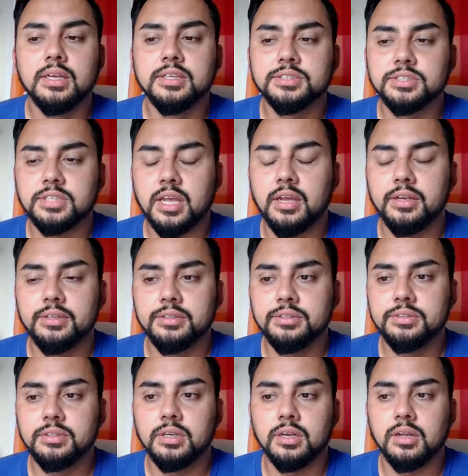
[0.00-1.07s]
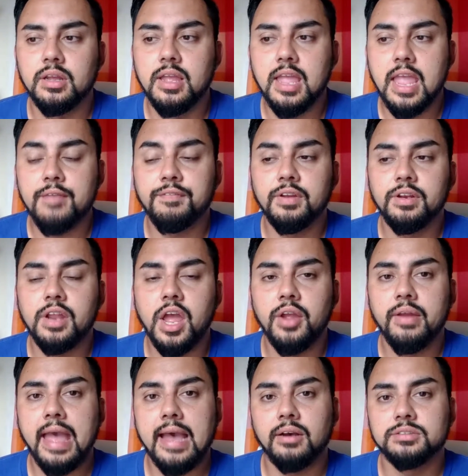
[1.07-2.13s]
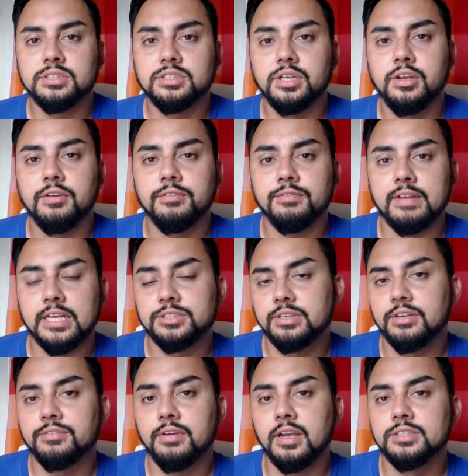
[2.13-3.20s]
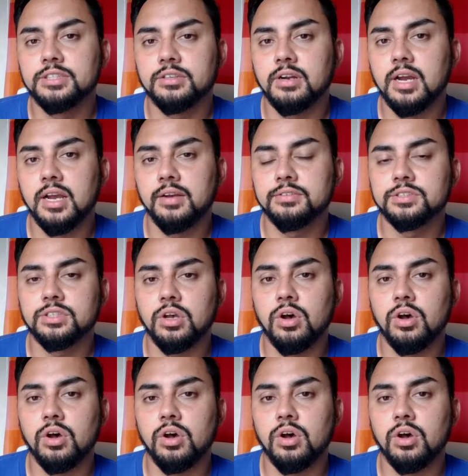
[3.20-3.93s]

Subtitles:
So if you know how to do flattering photographs